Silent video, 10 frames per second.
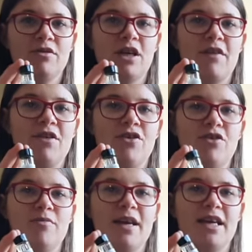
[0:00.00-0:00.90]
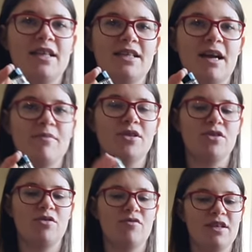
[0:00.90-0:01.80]
So if you do make any damage
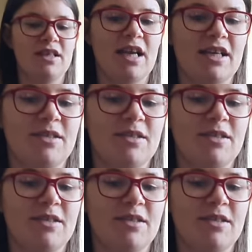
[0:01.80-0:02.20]
to a really nice